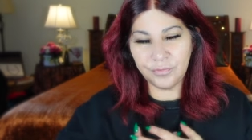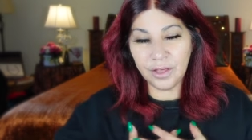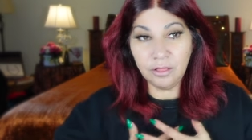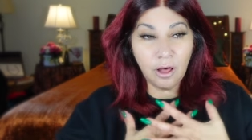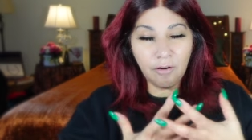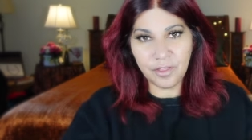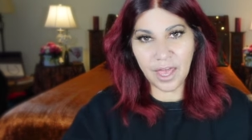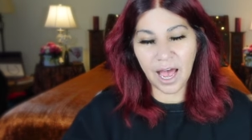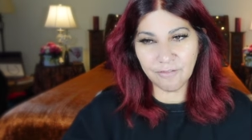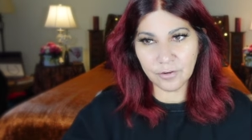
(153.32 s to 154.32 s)
the love they
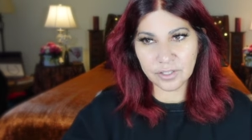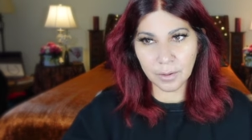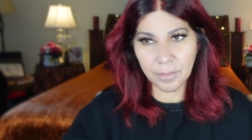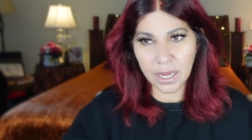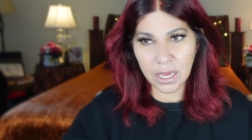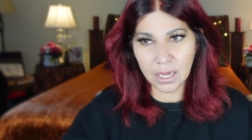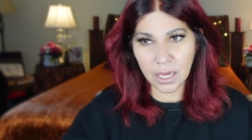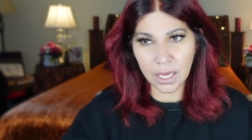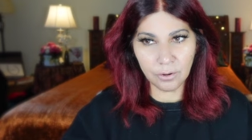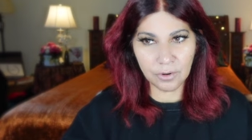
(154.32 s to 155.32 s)
have for somebody
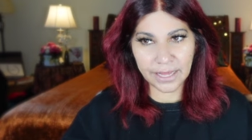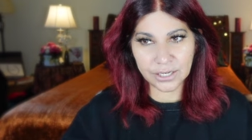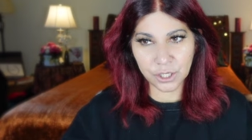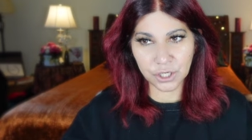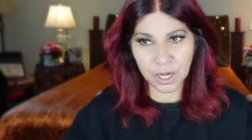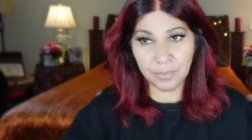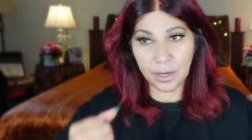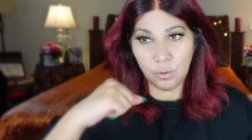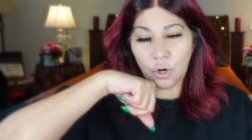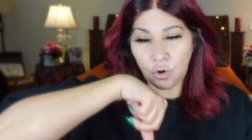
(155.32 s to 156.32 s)
in a relationship,
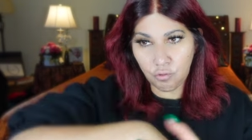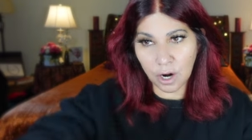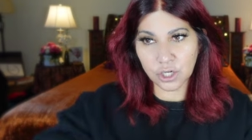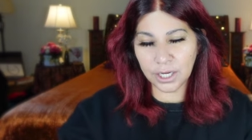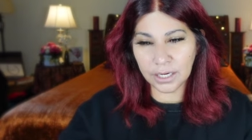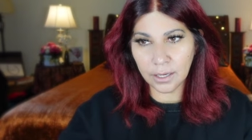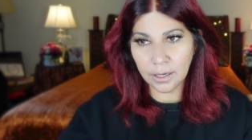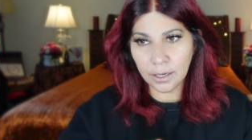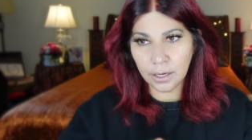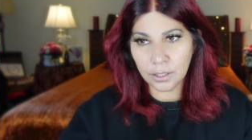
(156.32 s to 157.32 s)
they will crush it
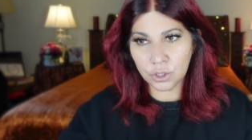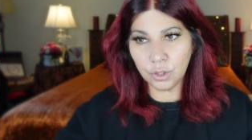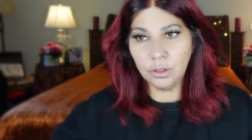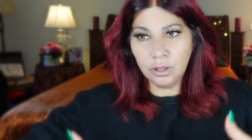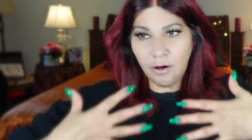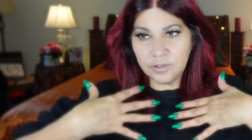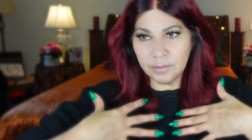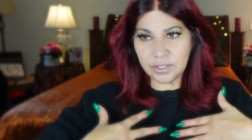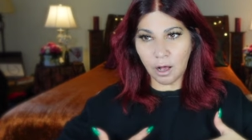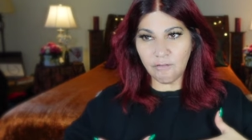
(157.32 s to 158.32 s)
to love
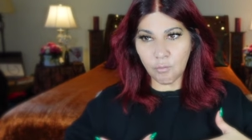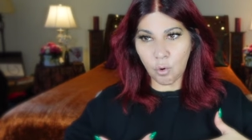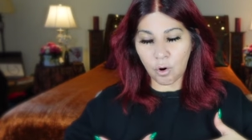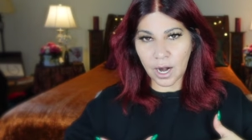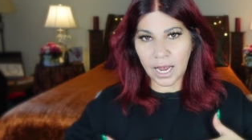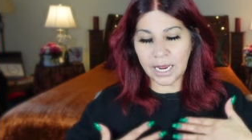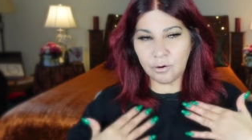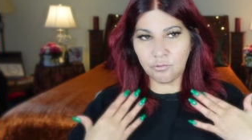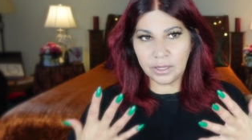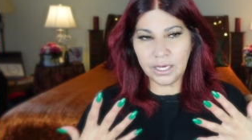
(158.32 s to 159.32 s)
themselves more. And I
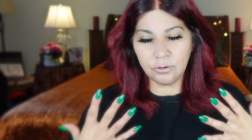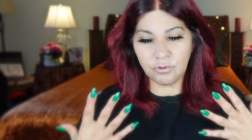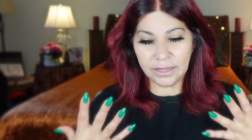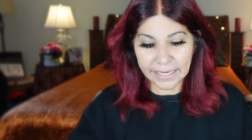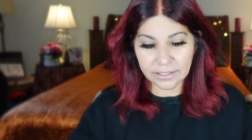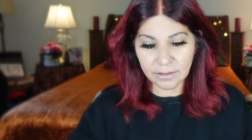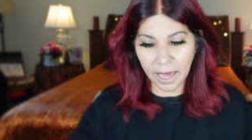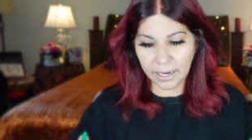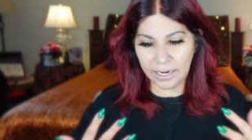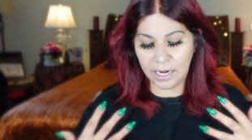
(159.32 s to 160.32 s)
really relate to
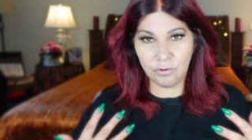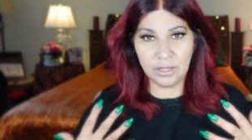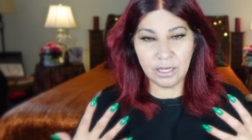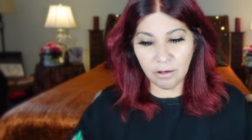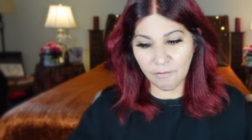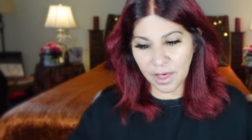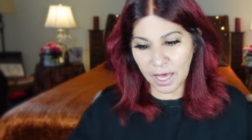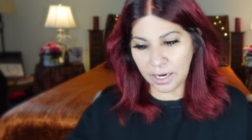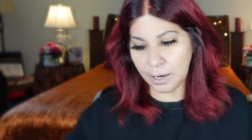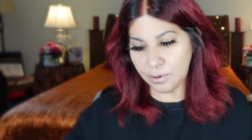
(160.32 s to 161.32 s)
that and I really love
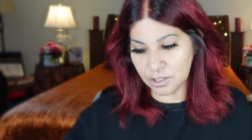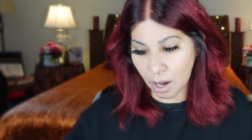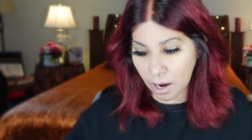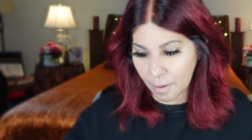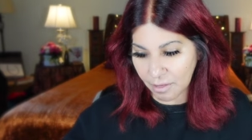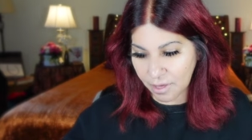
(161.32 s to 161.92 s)
that and I wanna talk about